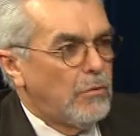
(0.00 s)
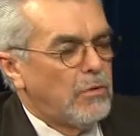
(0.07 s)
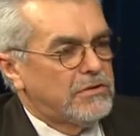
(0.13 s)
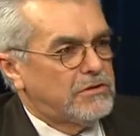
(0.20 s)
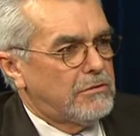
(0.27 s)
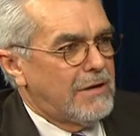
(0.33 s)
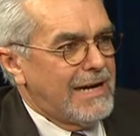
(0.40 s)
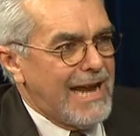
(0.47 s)
Was
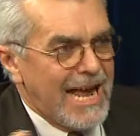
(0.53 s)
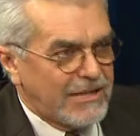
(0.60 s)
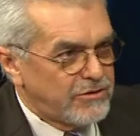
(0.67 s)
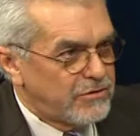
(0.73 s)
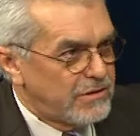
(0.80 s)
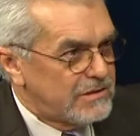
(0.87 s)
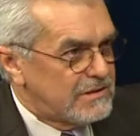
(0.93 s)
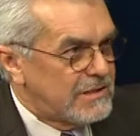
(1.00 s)
there an
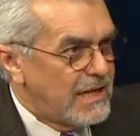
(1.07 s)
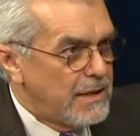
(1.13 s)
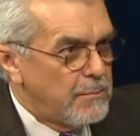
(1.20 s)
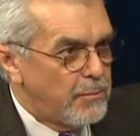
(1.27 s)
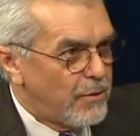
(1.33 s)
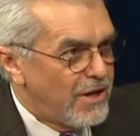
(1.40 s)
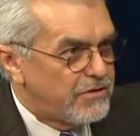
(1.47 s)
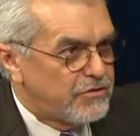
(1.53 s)
actress that
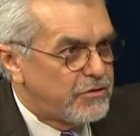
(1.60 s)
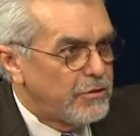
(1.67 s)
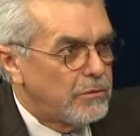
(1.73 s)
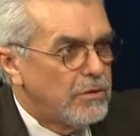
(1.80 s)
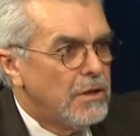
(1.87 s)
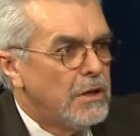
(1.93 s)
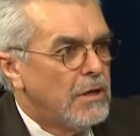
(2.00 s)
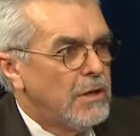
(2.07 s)
impressed you?